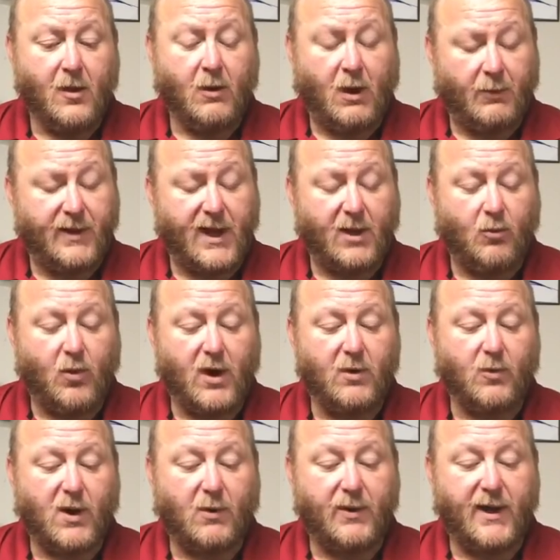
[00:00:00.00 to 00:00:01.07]
we had
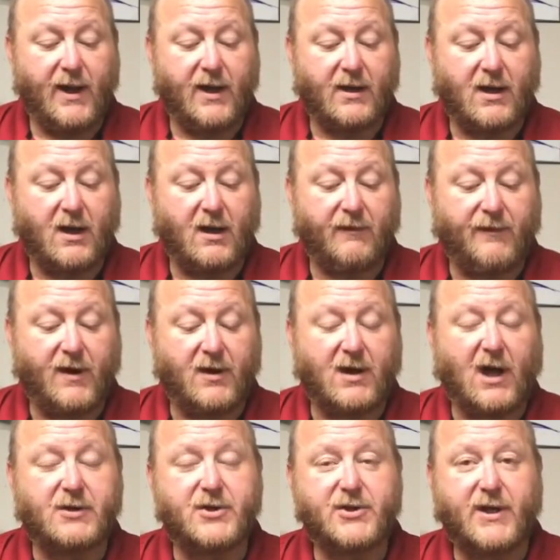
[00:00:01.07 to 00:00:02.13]
one where we had a fire
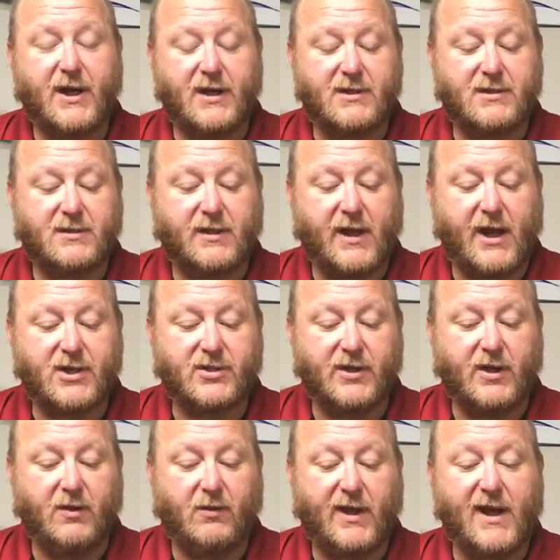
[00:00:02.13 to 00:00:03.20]
cartridge case that
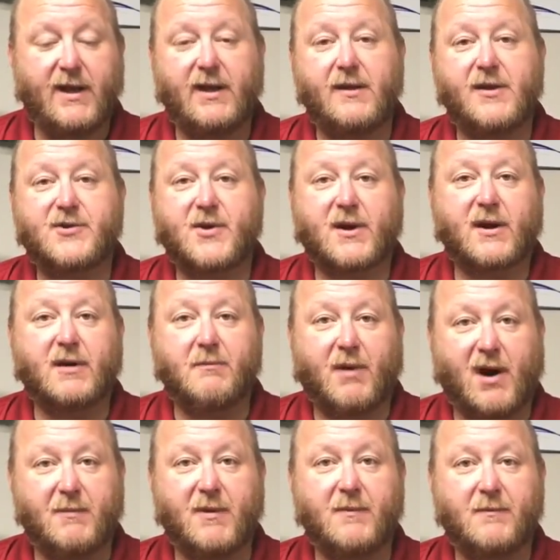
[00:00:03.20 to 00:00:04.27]
actually landed in the trigger
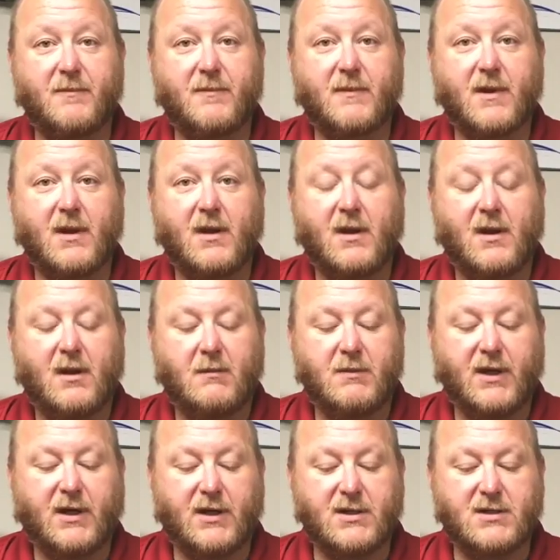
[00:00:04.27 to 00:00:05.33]
compartment,
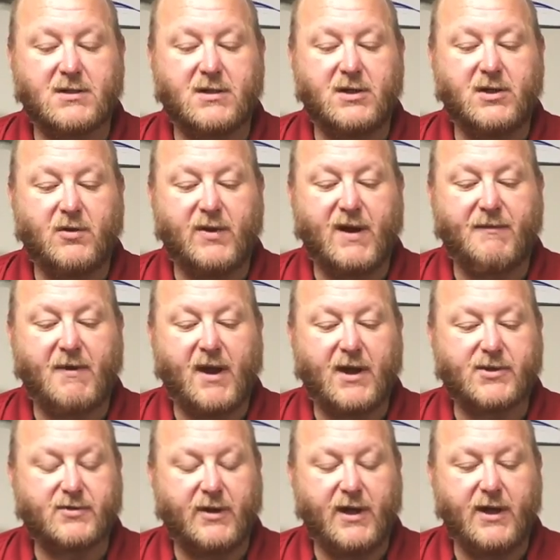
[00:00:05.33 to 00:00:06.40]
because you don't have that
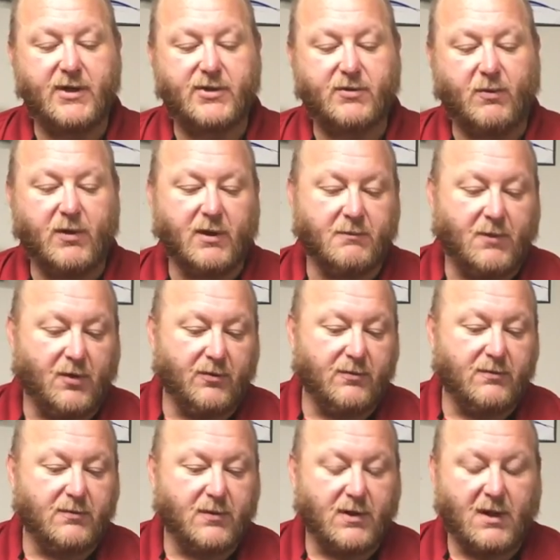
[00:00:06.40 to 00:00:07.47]
extra inch when the
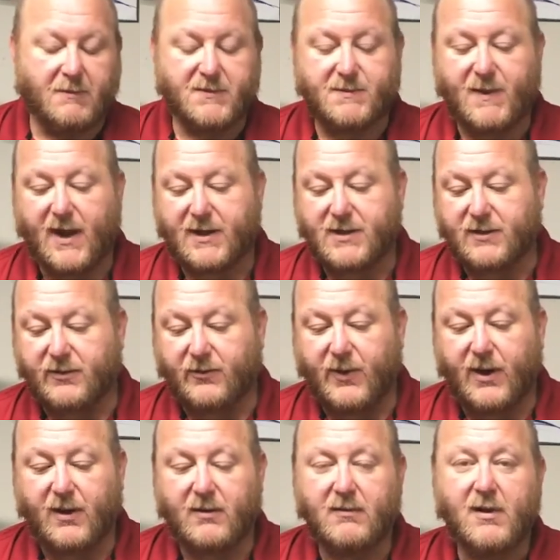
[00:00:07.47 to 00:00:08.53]
bolt comes back to the
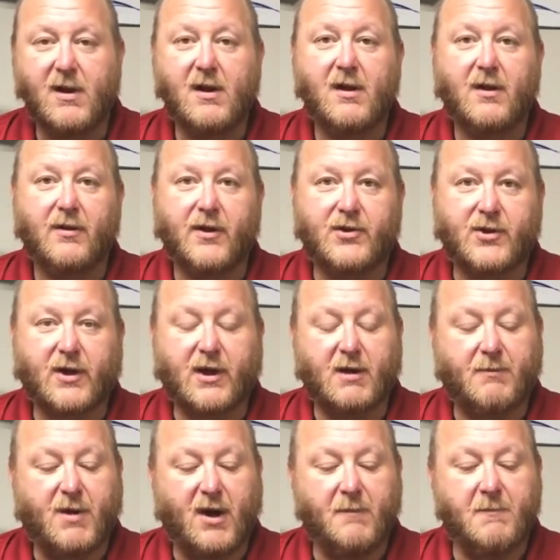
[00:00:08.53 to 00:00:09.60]
rear, the trigger
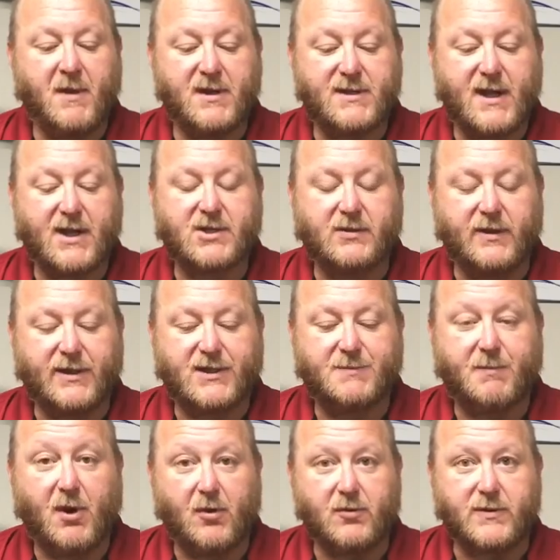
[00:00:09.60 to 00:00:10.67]
compartment is actually
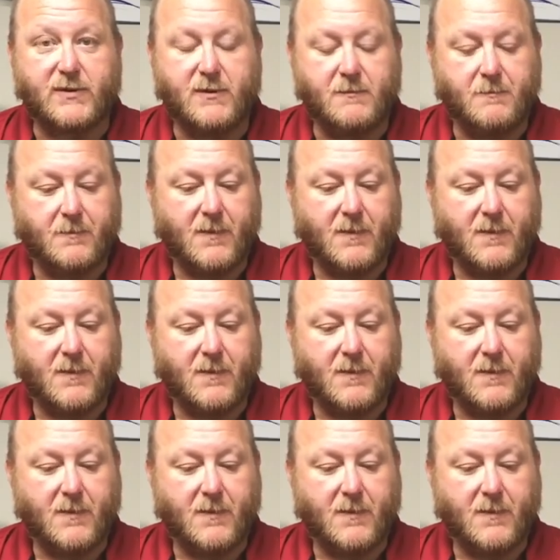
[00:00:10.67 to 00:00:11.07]
exposed.